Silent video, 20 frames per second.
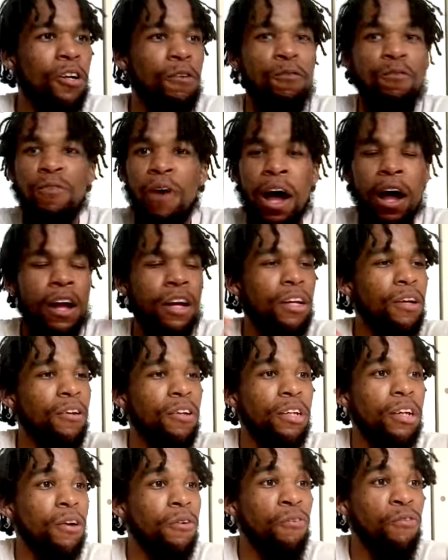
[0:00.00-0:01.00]
The fire,
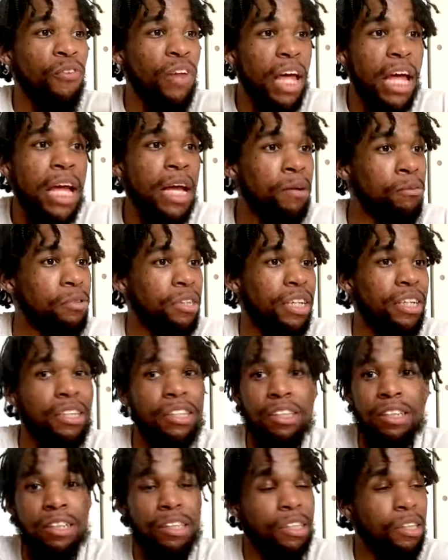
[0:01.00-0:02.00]
the flames,
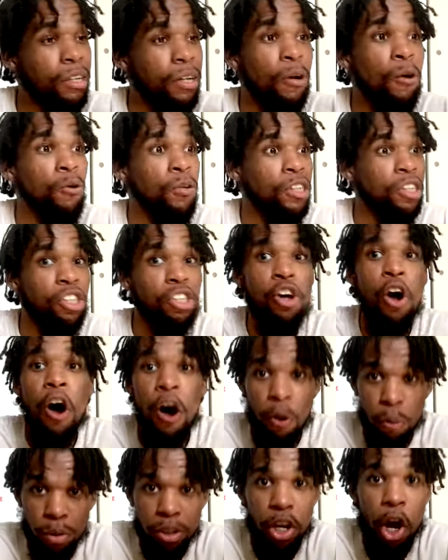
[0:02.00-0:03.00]
and the
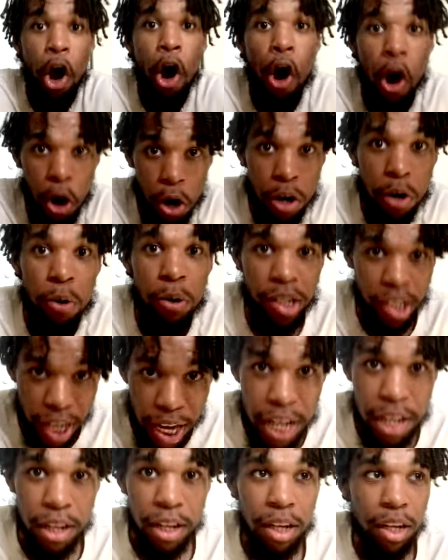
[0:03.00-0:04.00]
song was hard.
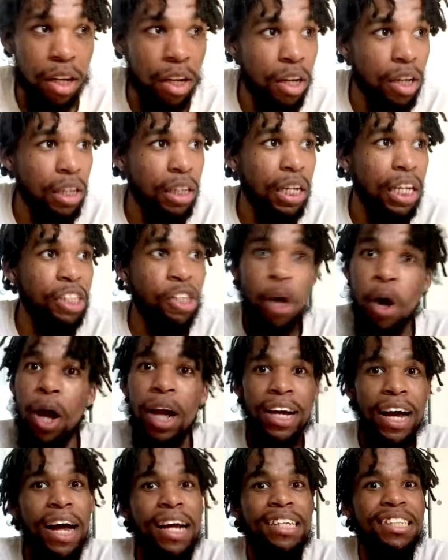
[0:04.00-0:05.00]
Okay, that's all I
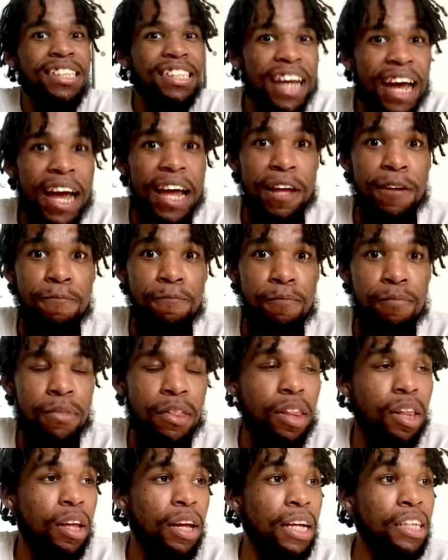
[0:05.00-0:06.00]
gotta say.
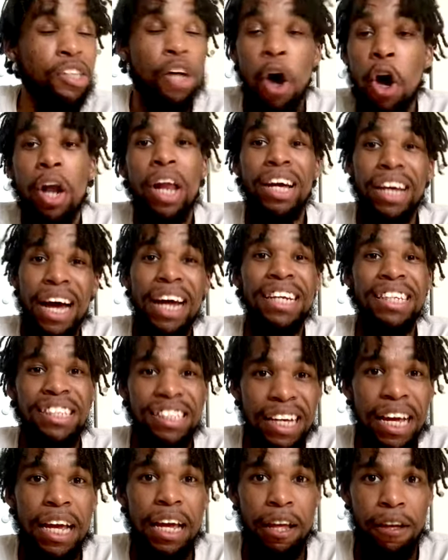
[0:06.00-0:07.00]
That's all I gotta
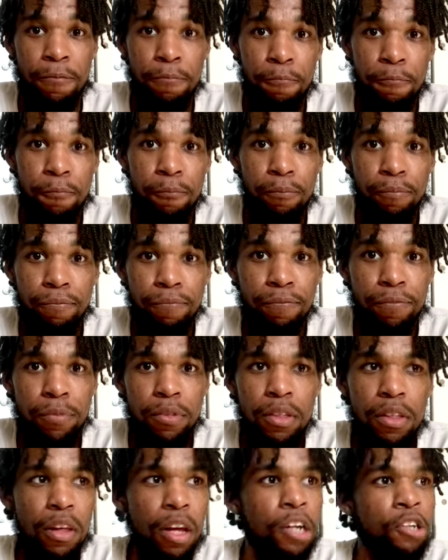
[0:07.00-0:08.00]
say.
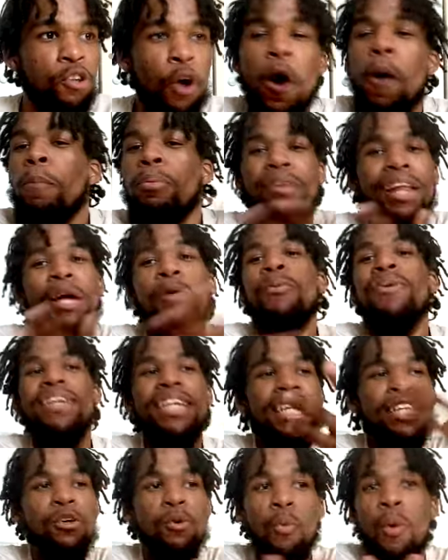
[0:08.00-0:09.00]
Don't play with
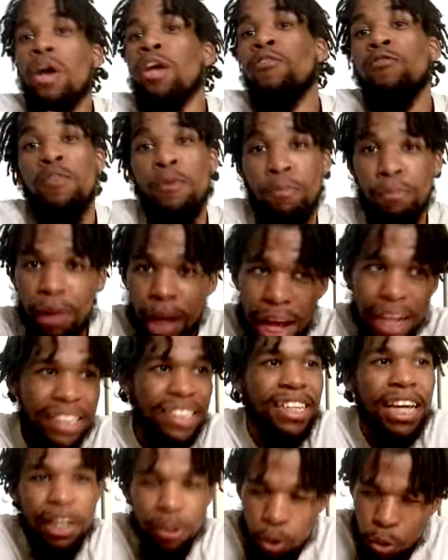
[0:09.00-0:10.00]
neither one of them,
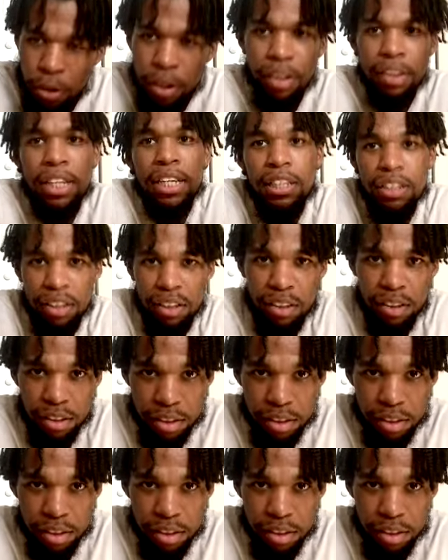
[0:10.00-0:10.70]
Blindsight or Ethena.